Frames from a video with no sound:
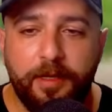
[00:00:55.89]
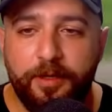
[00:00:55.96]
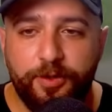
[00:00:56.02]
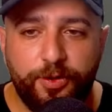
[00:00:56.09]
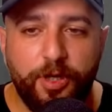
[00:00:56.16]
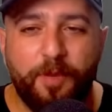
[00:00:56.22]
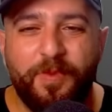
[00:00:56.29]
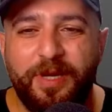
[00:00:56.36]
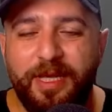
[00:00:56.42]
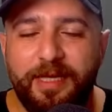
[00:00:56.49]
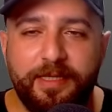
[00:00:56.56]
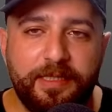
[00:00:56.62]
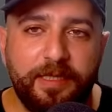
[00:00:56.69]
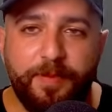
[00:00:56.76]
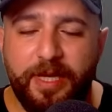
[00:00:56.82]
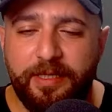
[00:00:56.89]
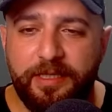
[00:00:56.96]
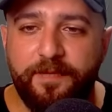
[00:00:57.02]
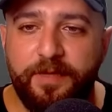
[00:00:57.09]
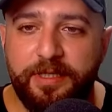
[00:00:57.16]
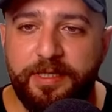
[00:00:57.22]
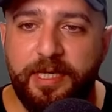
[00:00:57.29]
Germany is the best
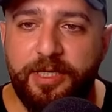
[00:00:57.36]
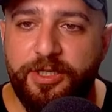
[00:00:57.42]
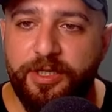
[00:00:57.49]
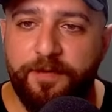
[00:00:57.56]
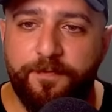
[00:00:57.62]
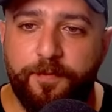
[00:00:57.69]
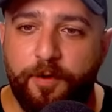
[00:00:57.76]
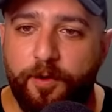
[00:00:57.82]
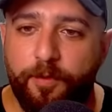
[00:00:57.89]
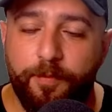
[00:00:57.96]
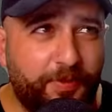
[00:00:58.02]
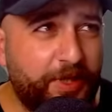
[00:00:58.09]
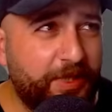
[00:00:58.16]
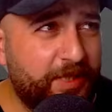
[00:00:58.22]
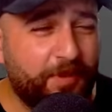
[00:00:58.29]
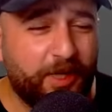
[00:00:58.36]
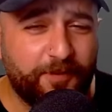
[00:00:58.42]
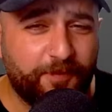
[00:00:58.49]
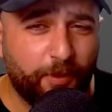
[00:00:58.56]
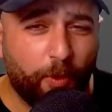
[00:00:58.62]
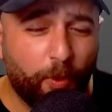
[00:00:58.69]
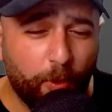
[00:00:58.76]
civilization for pretty much
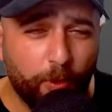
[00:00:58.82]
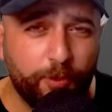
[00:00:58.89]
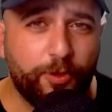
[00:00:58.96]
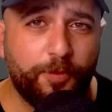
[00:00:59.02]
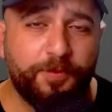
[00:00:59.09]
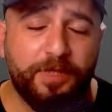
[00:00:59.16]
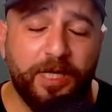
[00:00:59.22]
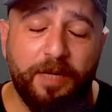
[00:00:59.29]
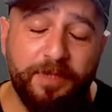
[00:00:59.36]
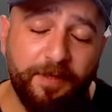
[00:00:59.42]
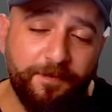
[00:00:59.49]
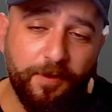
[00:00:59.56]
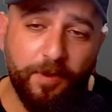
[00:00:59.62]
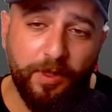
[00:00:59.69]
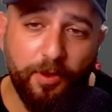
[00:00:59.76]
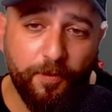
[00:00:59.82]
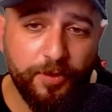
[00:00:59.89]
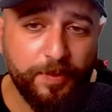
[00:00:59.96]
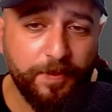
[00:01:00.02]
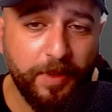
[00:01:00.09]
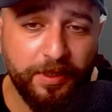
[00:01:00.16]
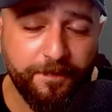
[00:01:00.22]
for all troop types if you're a low
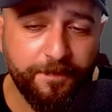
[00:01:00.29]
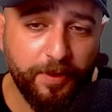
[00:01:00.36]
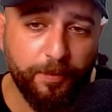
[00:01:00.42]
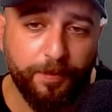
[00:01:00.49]
spender free to